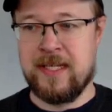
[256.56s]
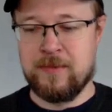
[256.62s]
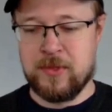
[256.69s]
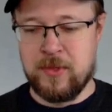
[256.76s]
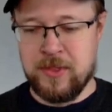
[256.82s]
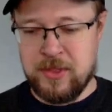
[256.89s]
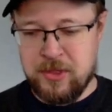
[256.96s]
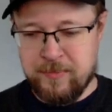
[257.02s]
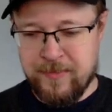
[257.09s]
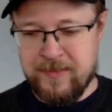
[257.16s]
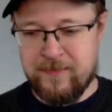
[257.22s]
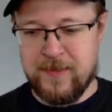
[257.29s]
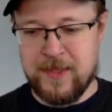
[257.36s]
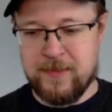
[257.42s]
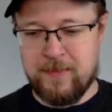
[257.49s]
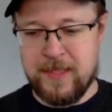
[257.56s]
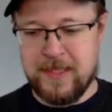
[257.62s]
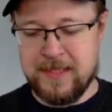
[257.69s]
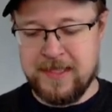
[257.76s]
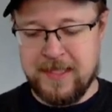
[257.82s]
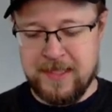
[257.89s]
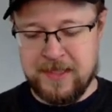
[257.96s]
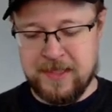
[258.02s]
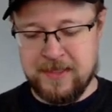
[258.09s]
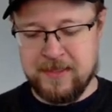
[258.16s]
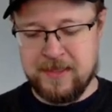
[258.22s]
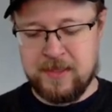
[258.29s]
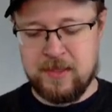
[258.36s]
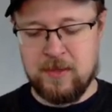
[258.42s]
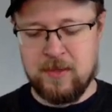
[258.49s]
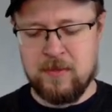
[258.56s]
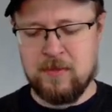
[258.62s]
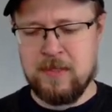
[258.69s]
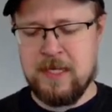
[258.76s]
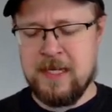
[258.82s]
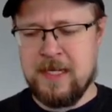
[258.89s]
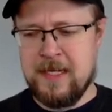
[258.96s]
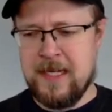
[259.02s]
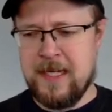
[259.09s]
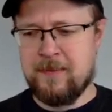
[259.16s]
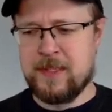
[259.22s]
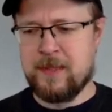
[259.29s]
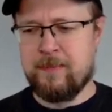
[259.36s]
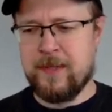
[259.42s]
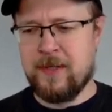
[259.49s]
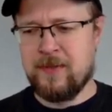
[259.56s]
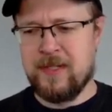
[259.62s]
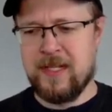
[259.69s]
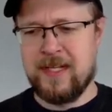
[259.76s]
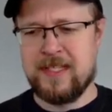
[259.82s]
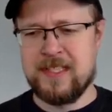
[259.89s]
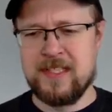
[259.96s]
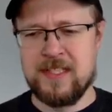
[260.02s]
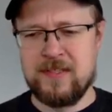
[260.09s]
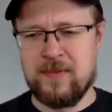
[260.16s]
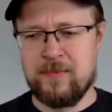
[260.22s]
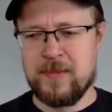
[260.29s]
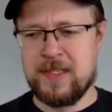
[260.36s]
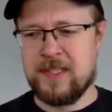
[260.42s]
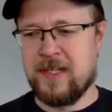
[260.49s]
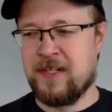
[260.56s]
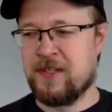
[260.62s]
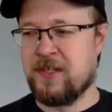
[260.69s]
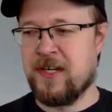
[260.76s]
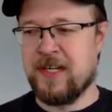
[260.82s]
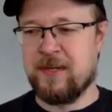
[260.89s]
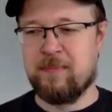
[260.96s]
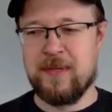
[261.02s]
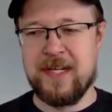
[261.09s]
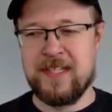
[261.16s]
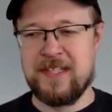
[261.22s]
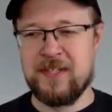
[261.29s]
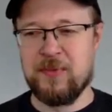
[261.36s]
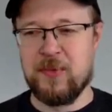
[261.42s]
I was going to do my first presentation. So it was about lessons from Star Trek applied to